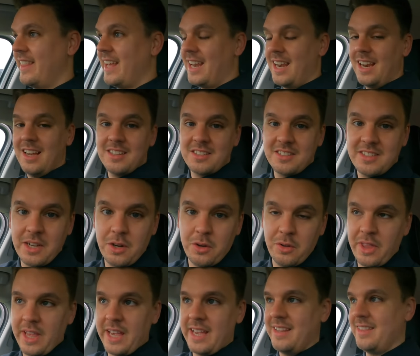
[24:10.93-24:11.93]
That last
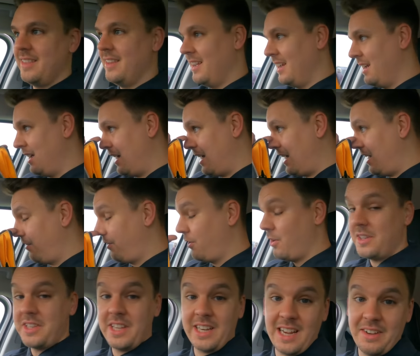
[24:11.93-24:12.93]
deal then, I
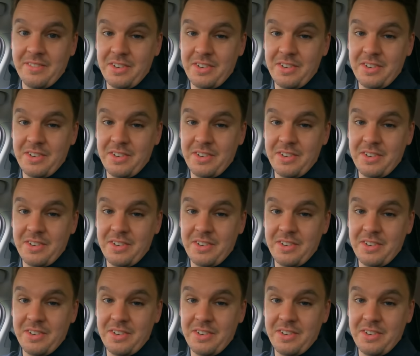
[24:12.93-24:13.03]
thought I didn't